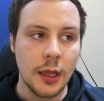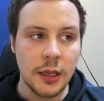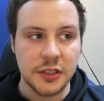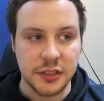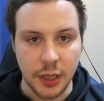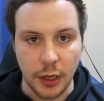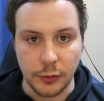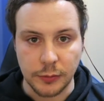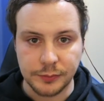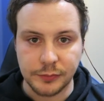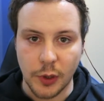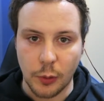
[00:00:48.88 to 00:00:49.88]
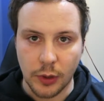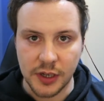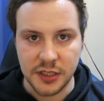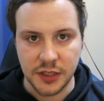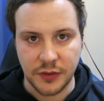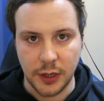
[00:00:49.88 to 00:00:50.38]
So, what
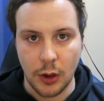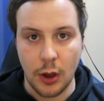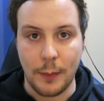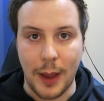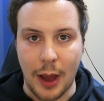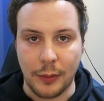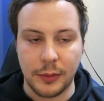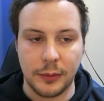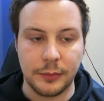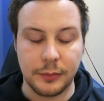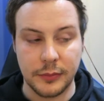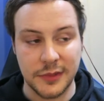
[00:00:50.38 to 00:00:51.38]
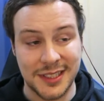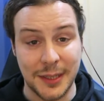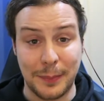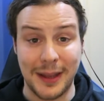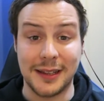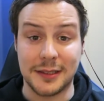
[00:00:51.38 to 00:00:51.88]
is this video about?
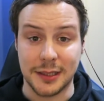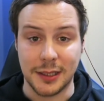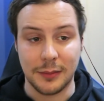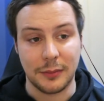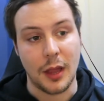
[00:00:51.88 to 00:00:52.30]
Stability.